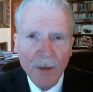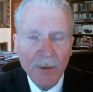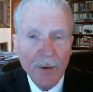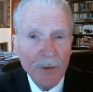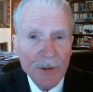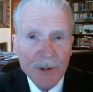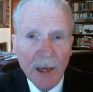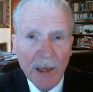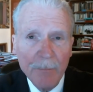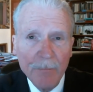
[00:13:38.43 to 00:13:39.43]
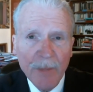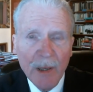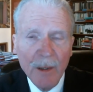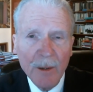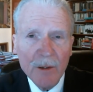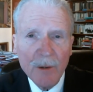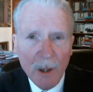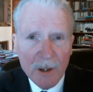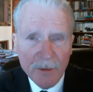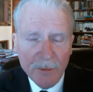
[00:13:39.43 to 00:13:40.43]
They're the same. These
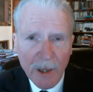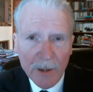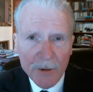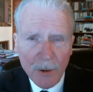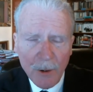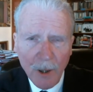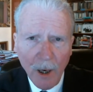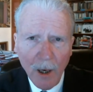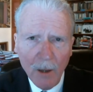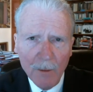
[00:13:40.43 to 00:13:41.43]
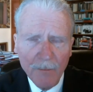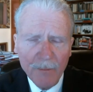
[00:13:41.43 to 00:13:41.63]
laws of nature are